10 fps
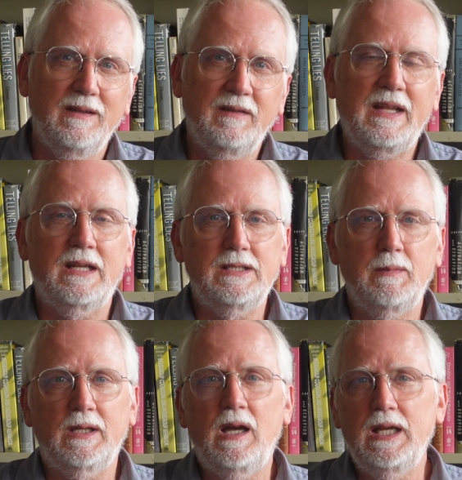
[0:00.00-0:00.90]
this
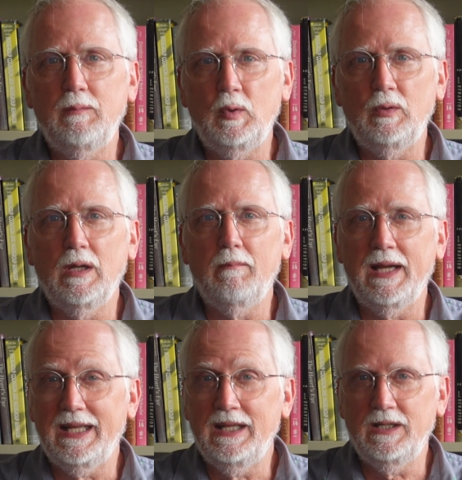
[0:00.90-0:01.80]
academic honeymoon
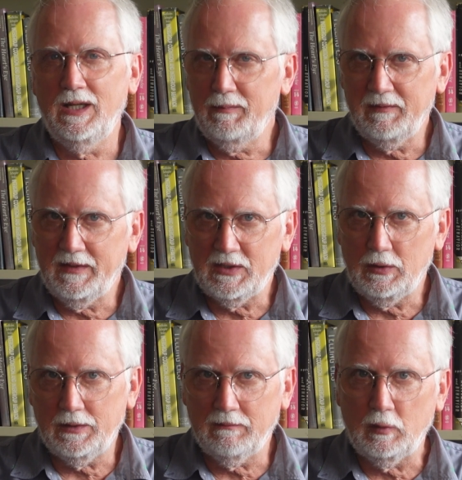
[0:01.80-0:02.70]
might end in a
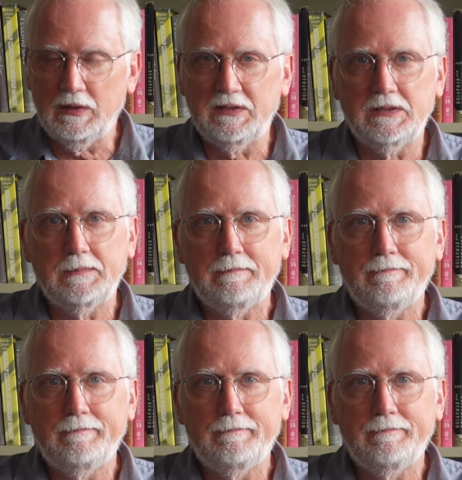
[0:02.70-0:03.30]
professional divorce.